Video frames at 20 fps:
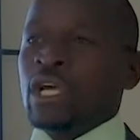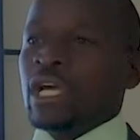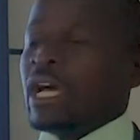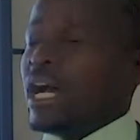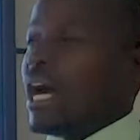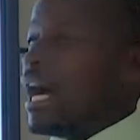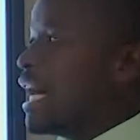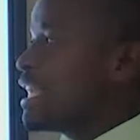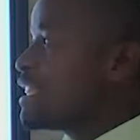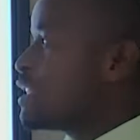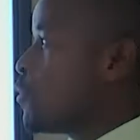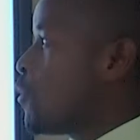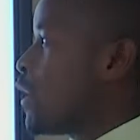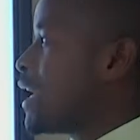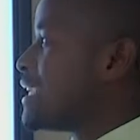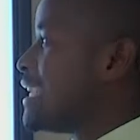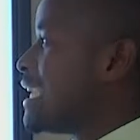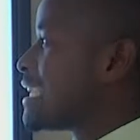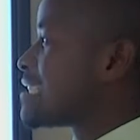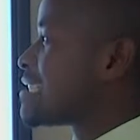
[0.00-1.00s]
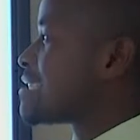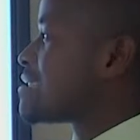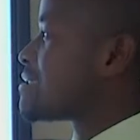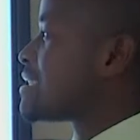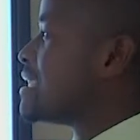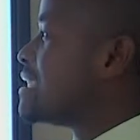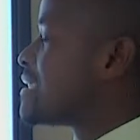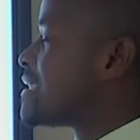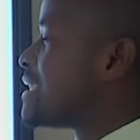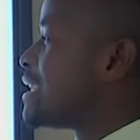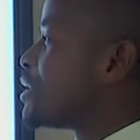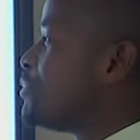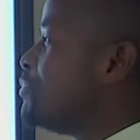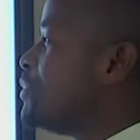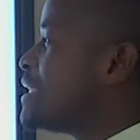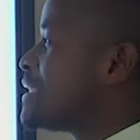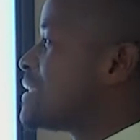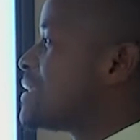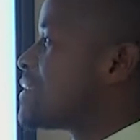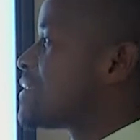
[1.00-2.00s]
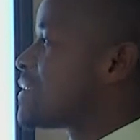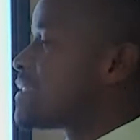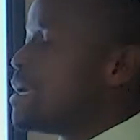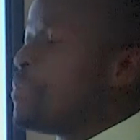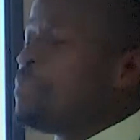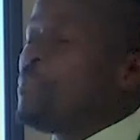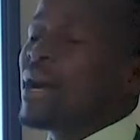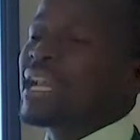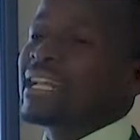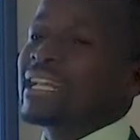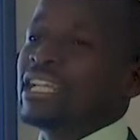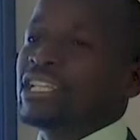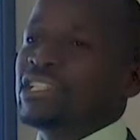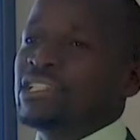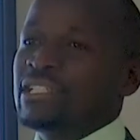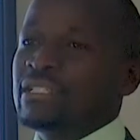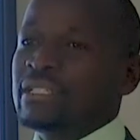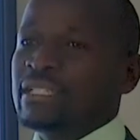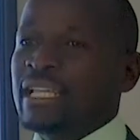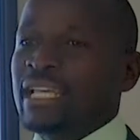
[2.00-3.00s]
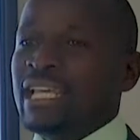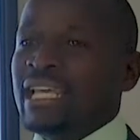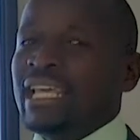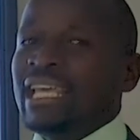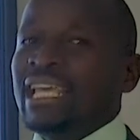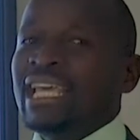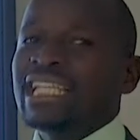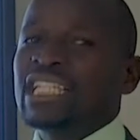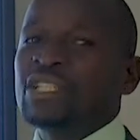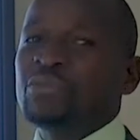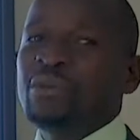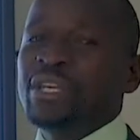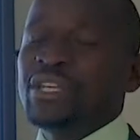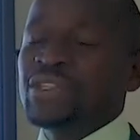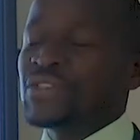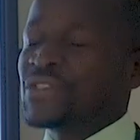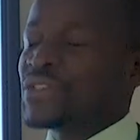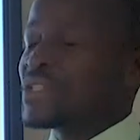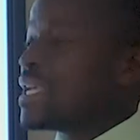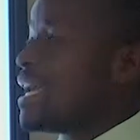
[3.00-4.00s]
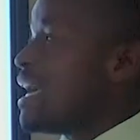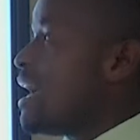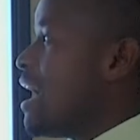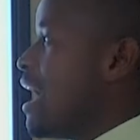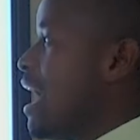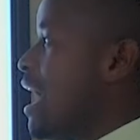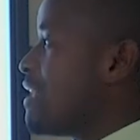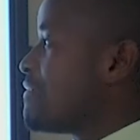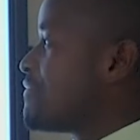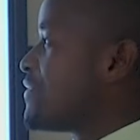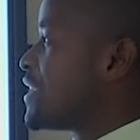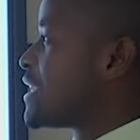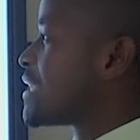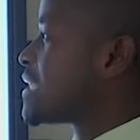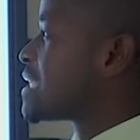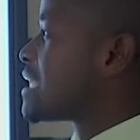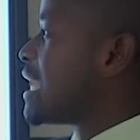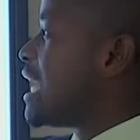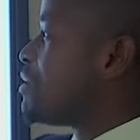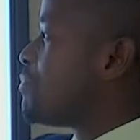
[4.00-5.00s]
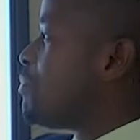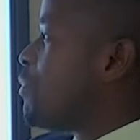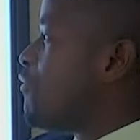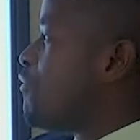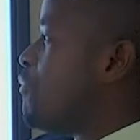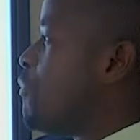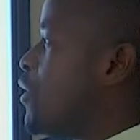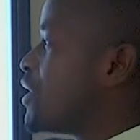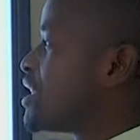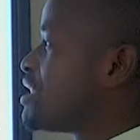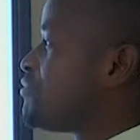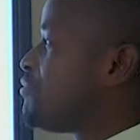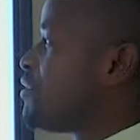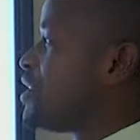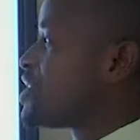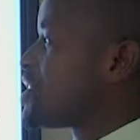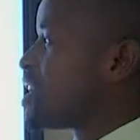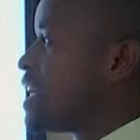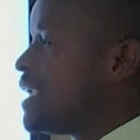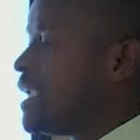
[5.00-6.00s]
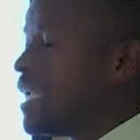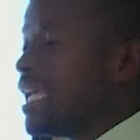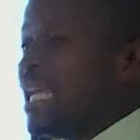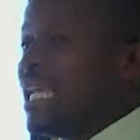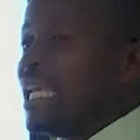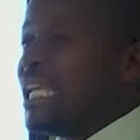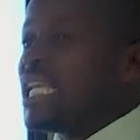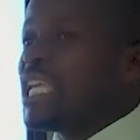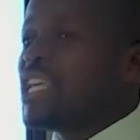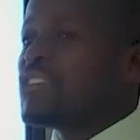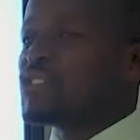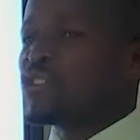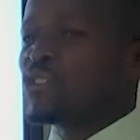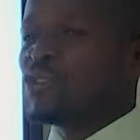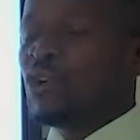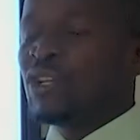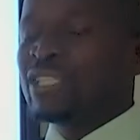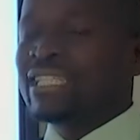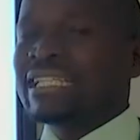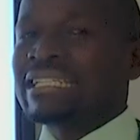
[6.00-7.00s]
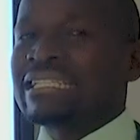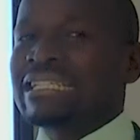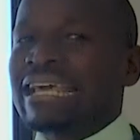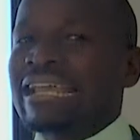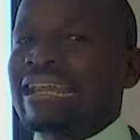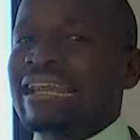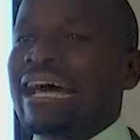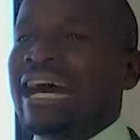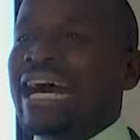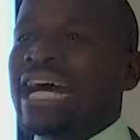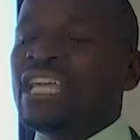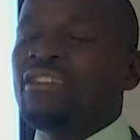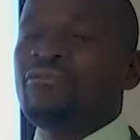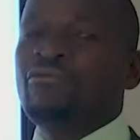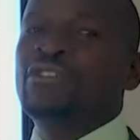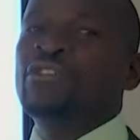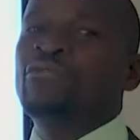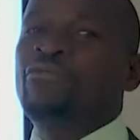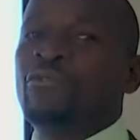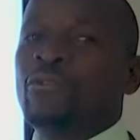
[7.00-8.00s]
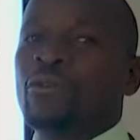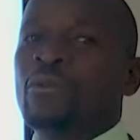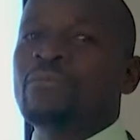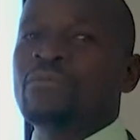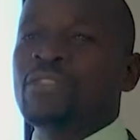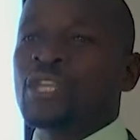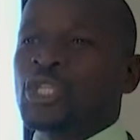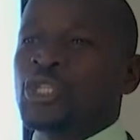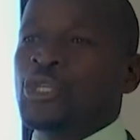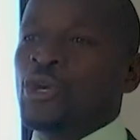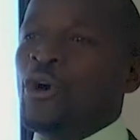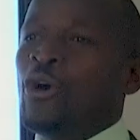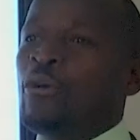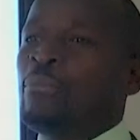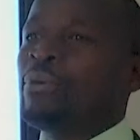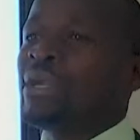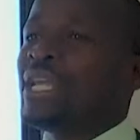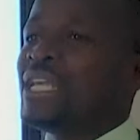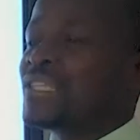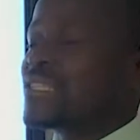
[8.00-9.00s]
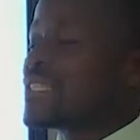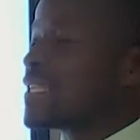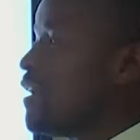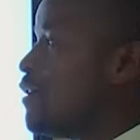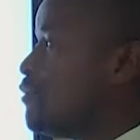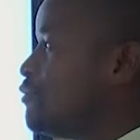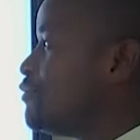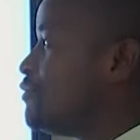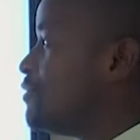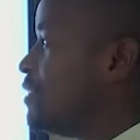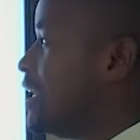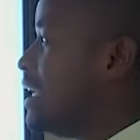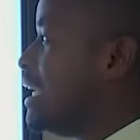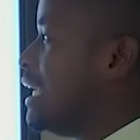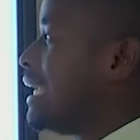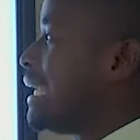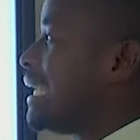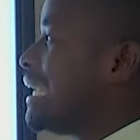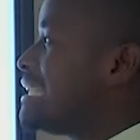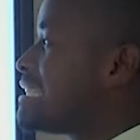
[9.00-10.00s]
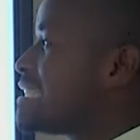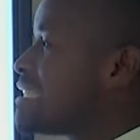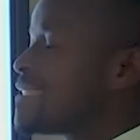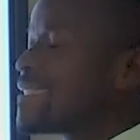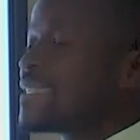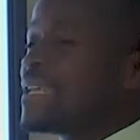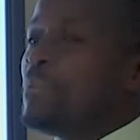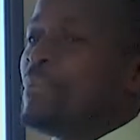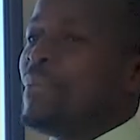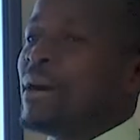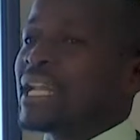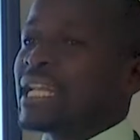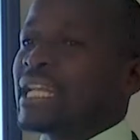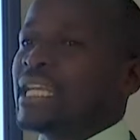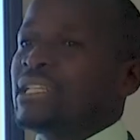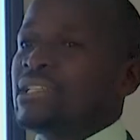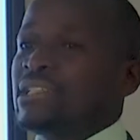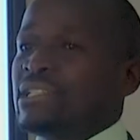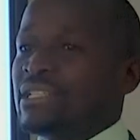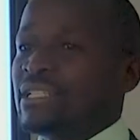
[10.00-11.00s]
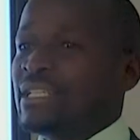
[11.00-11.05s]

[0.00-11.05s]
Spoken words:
The word extrinsic means separate. It means this type of motivation is not derived from the job itself. It's separate.